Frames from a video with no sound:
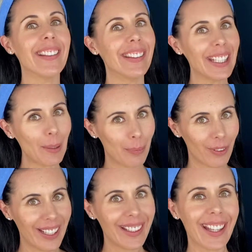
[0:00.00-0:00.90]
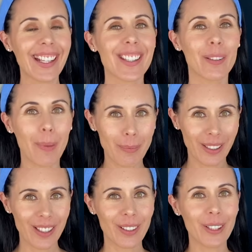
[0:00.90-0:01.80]
deep breathing, so
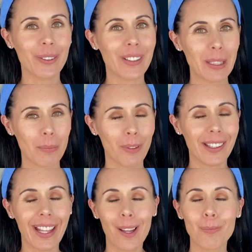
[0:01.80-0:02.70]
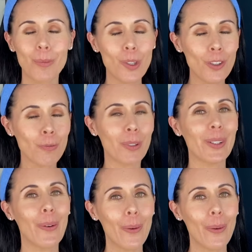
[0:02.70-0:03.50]
remembering to do your deep breathing and movement